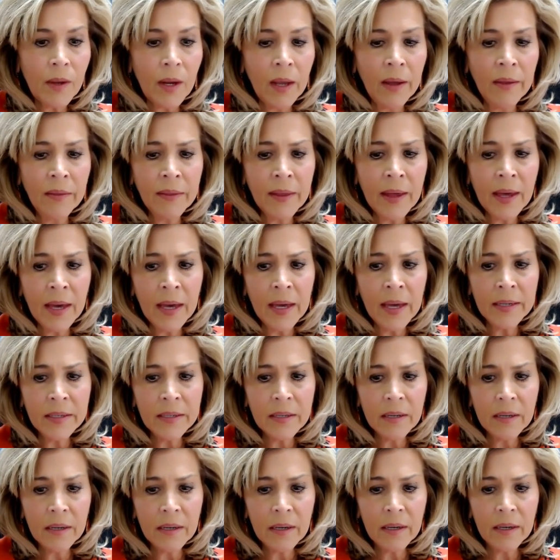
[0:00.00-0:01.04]
that,
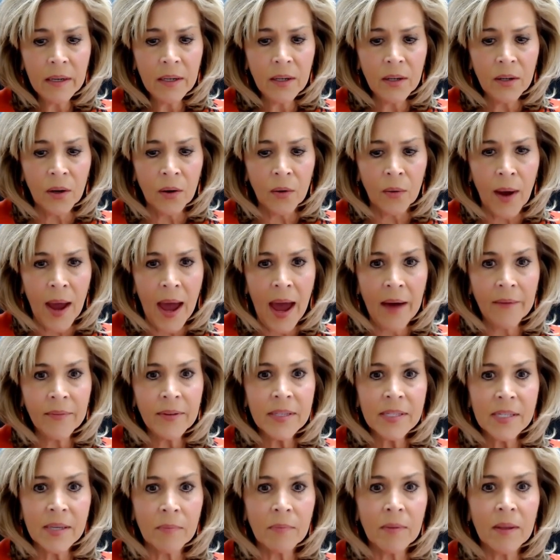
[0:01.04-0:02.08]
having
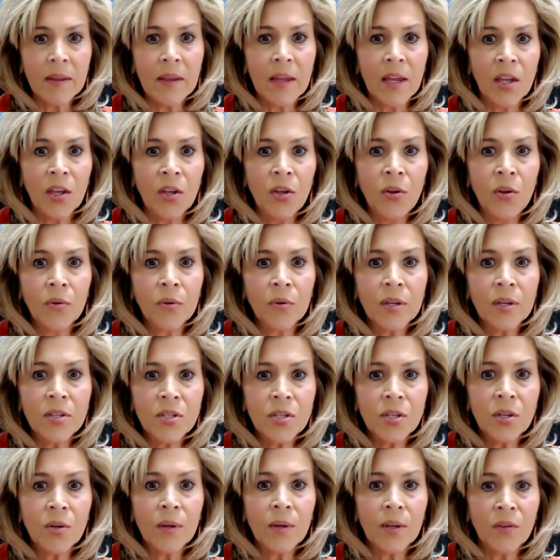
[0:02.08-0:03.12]
something that you can
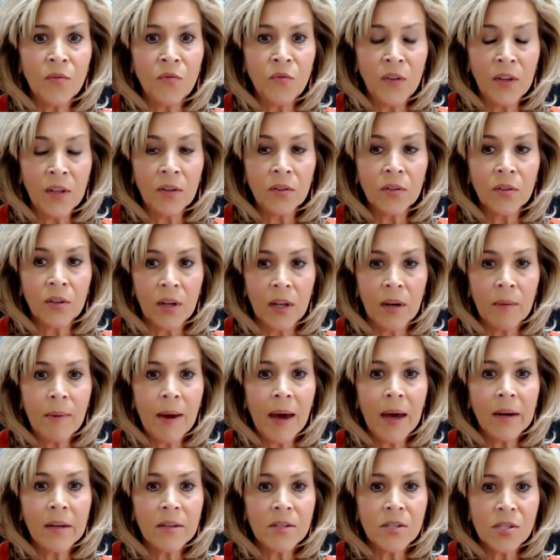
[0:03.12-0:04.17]
do and feel good
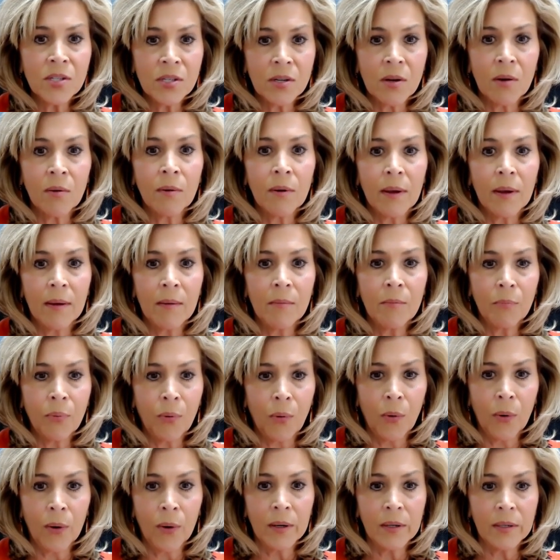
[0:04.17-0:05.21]
about is so
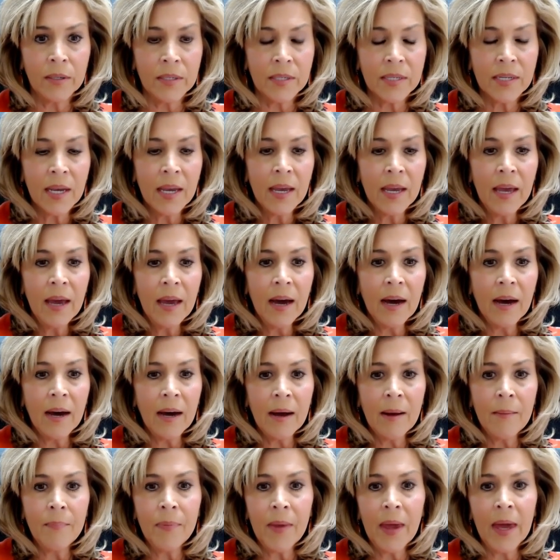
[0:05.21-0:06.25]
important.
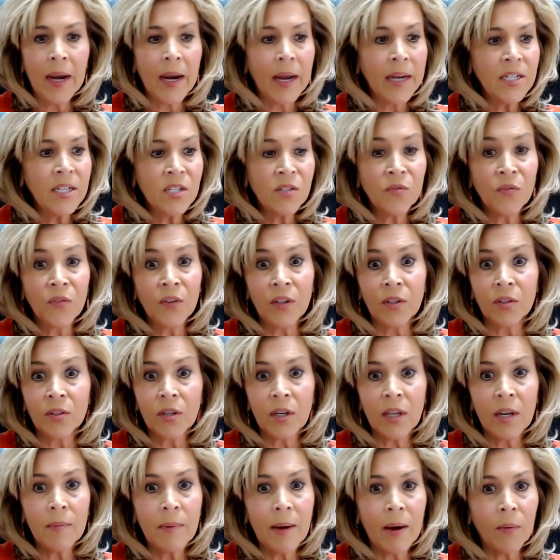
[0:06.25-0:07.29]
And I just feel
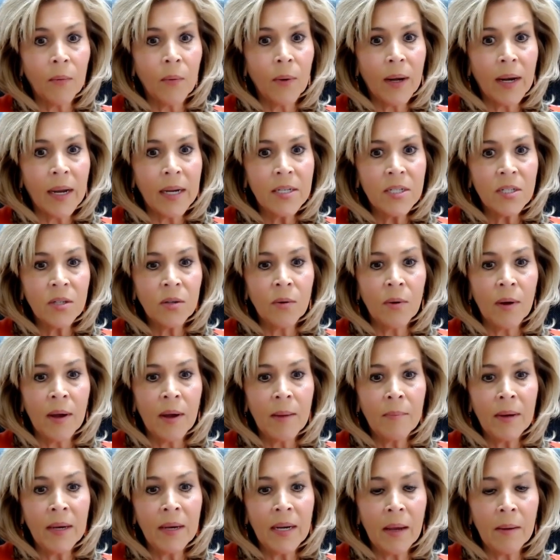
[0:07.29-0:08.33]
good about what I do,
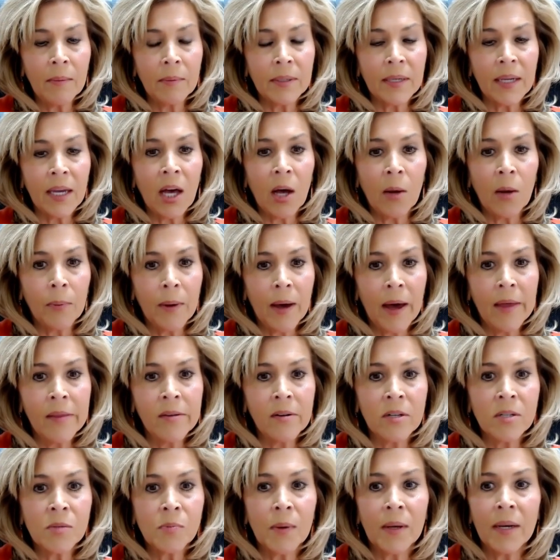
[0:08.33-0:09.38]
being able to help
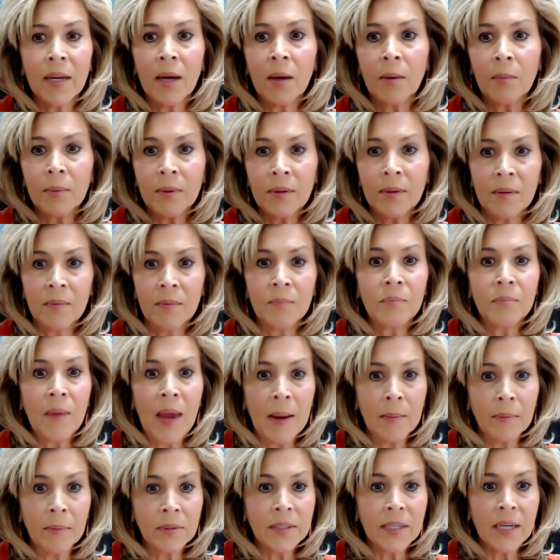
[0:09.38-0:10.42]
others, being
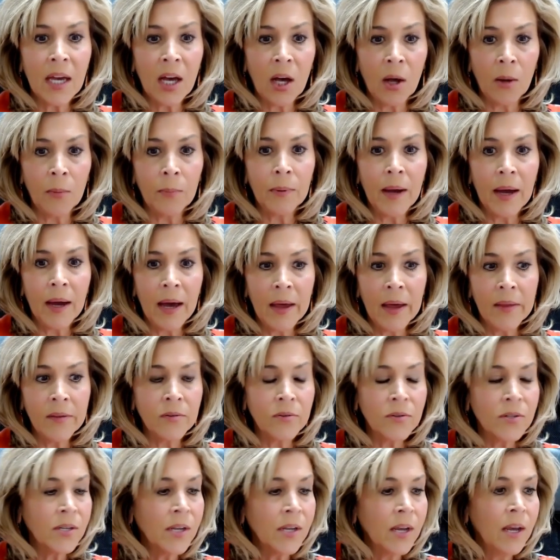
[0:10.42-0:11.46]
able to help
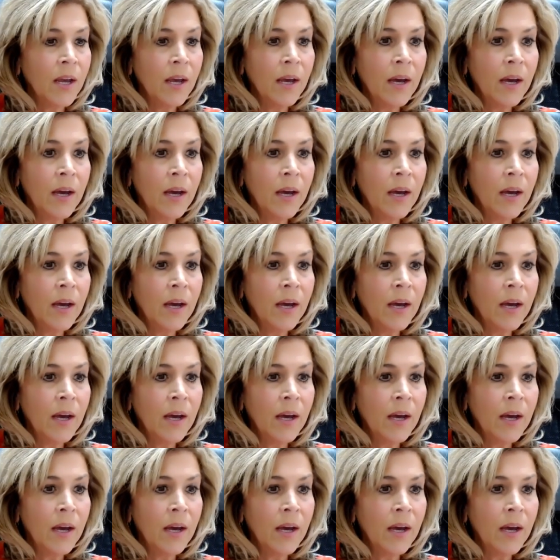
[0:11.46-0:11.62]
others